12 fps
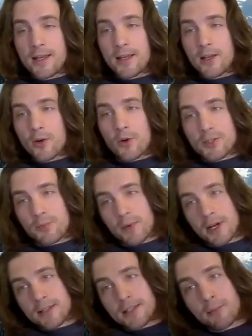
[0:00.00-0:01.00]

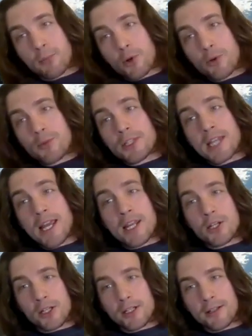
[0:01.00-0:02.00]
corresponds a
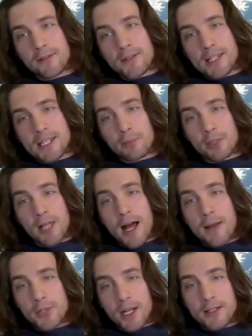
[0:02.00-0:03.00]
permutation of the simple
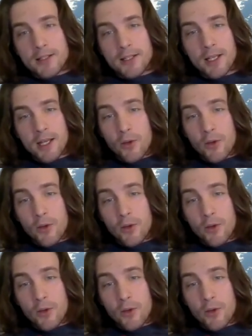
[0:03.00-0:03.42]
objects,